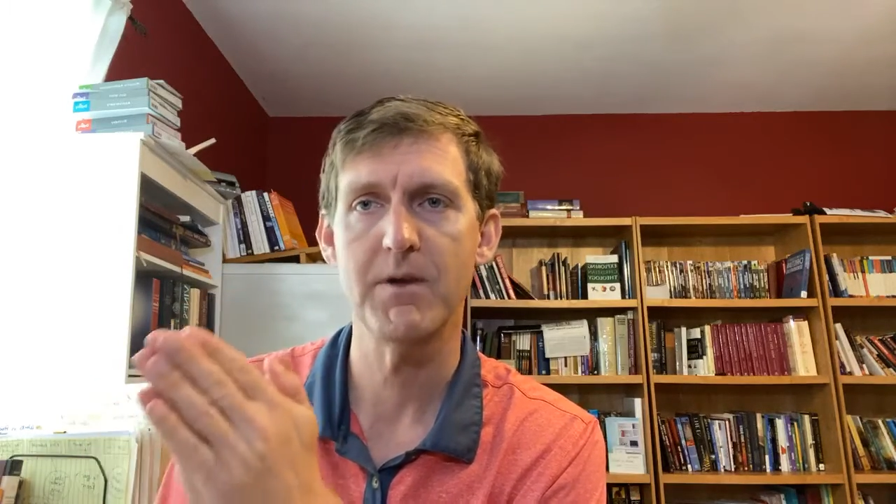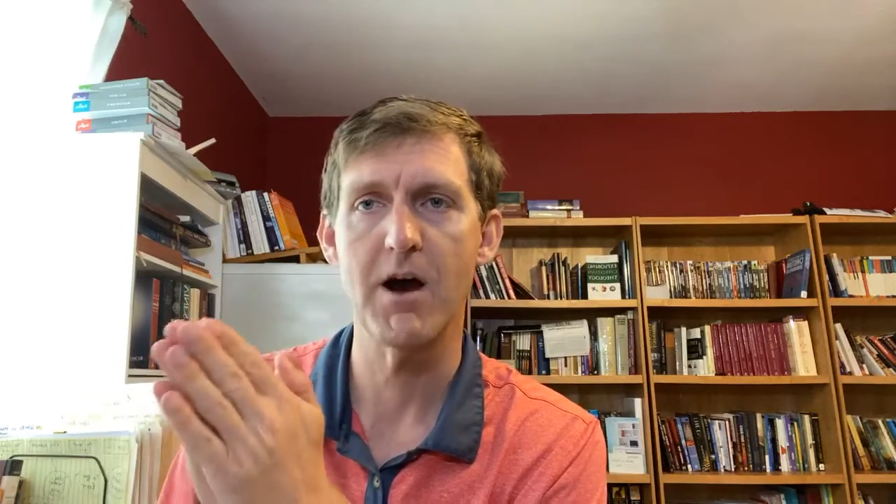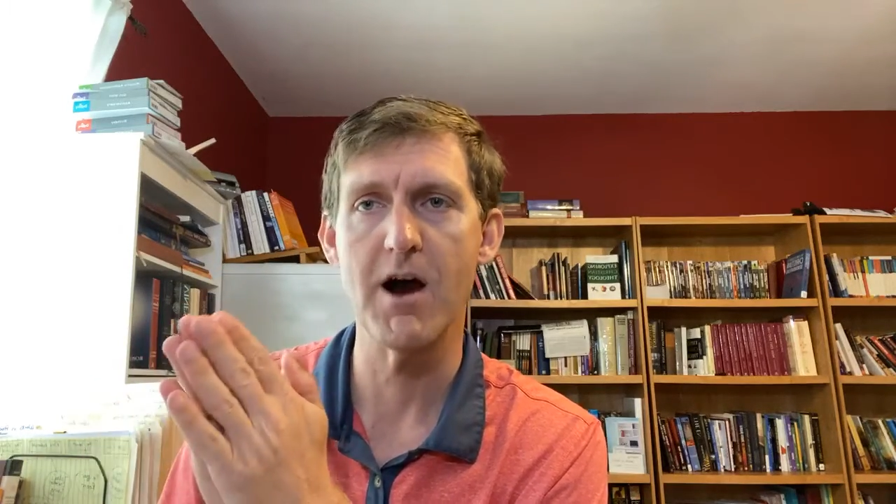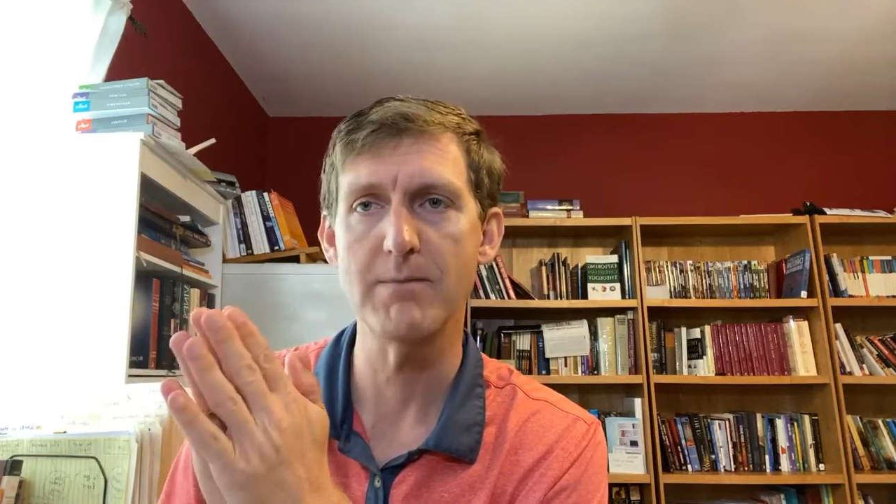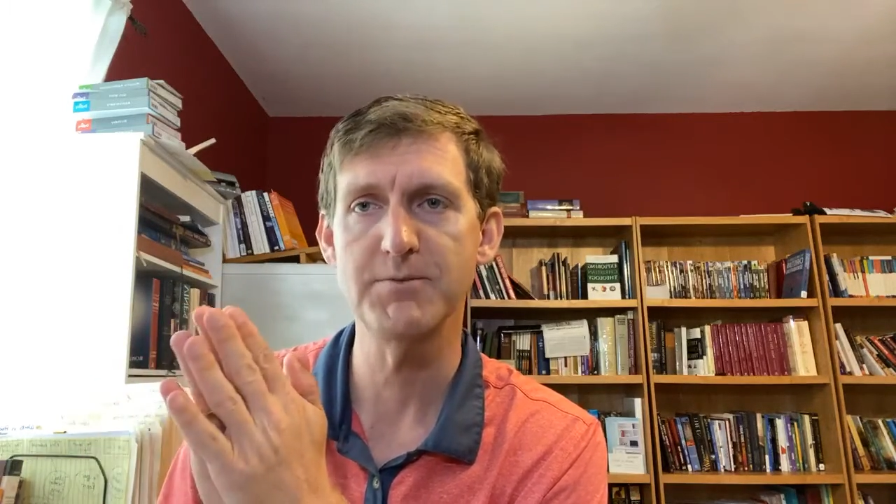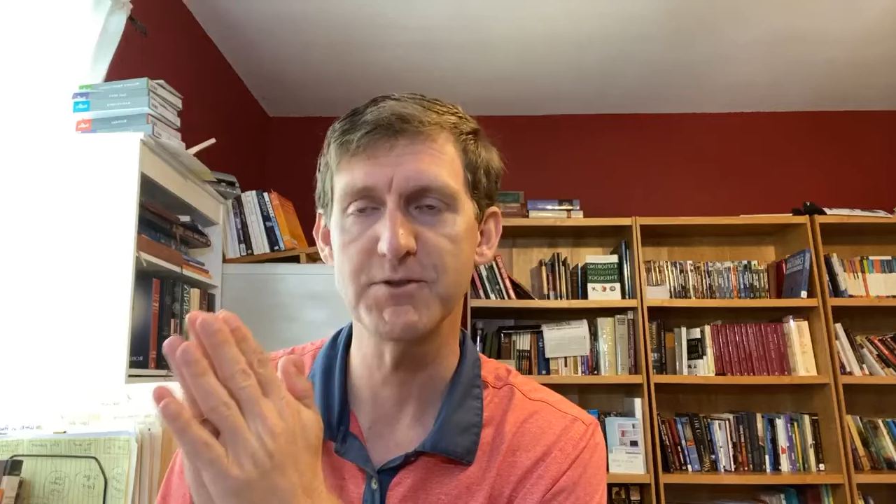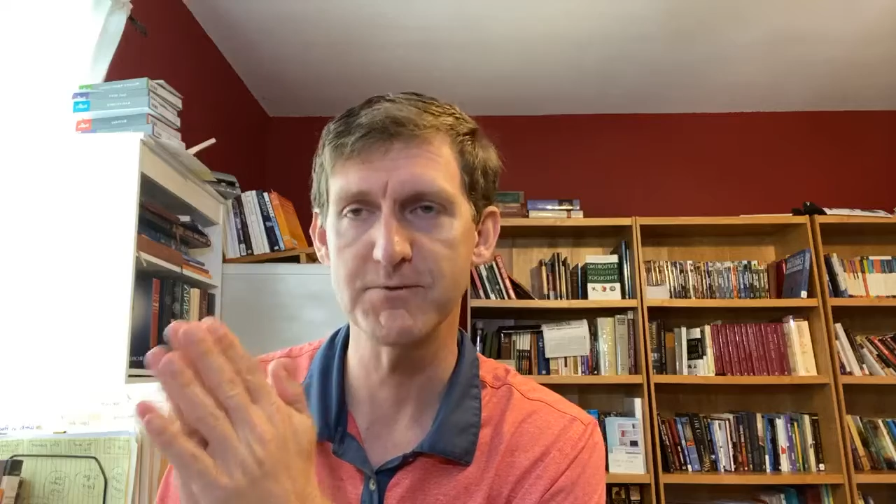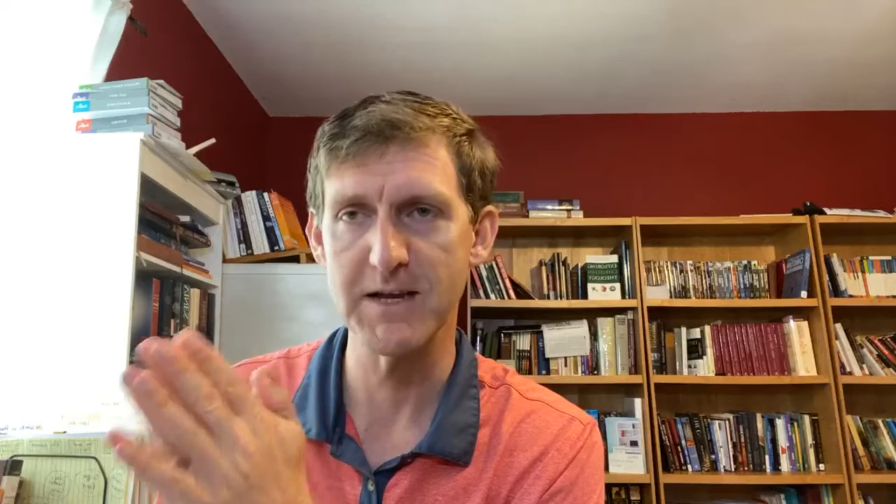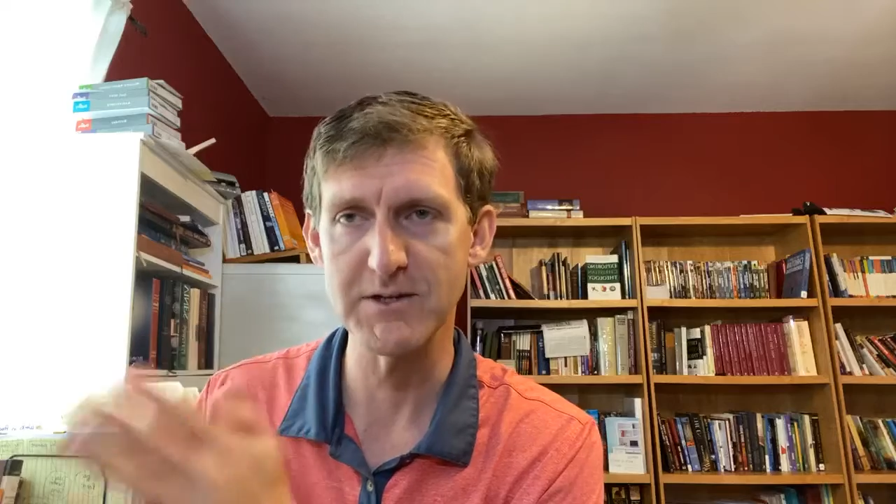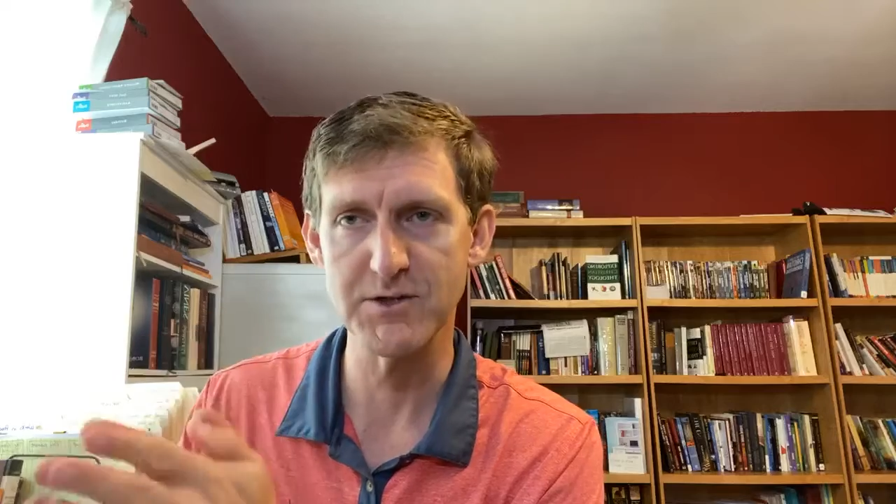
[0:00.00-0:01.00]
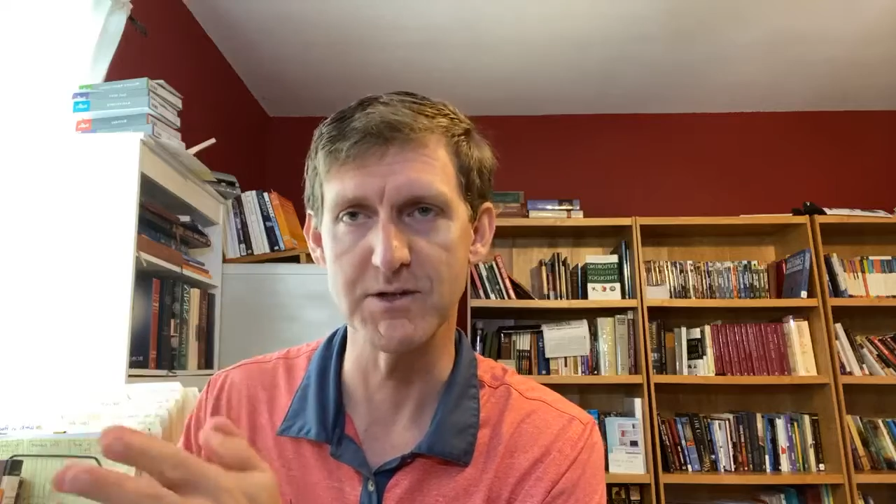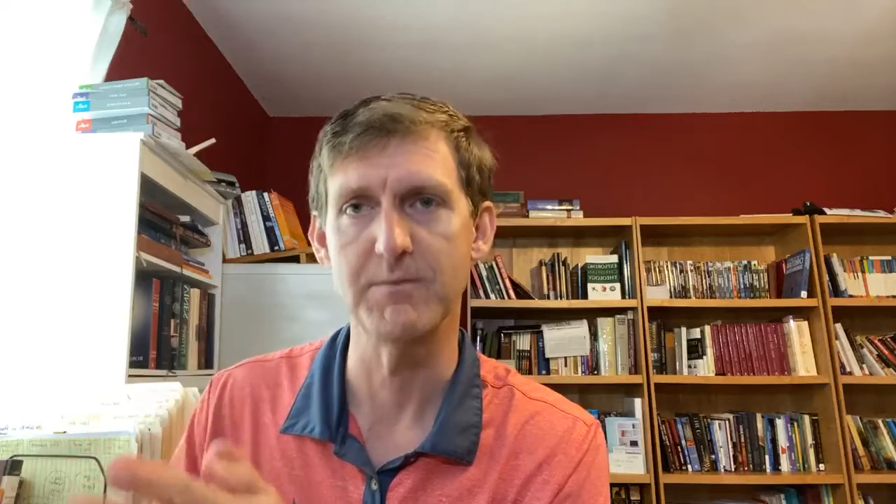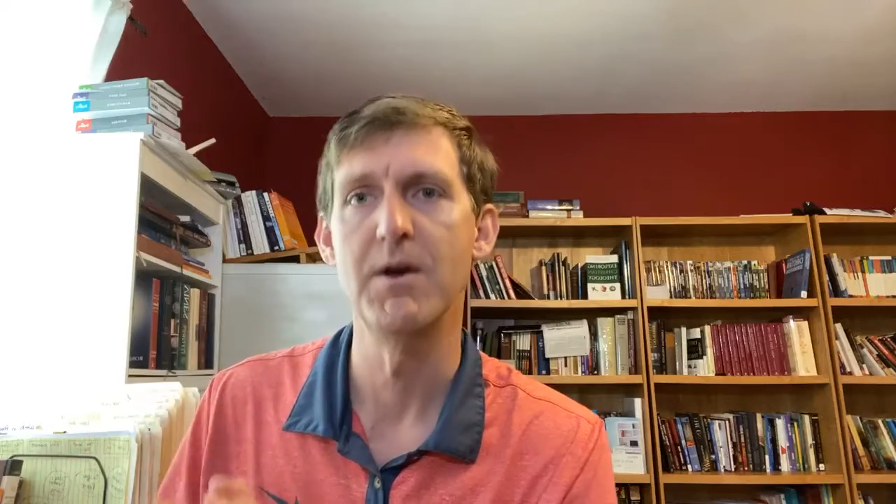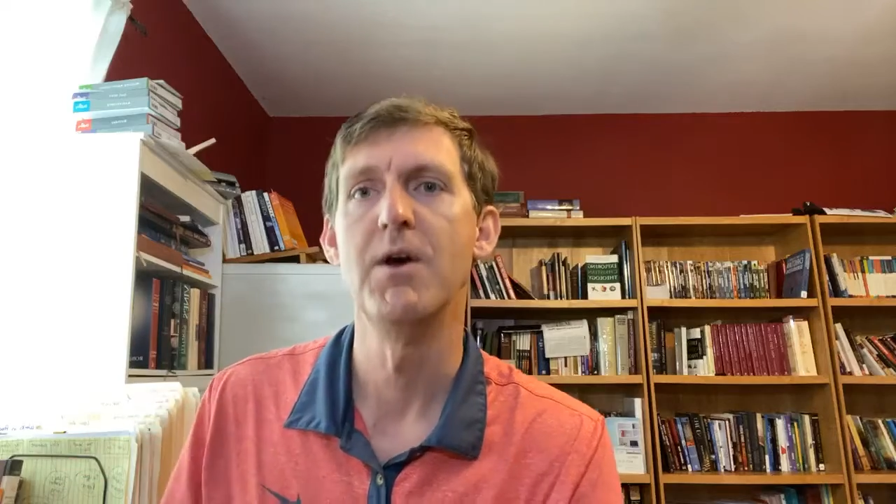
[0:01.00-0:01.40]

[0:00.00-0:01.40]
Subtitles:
Observation.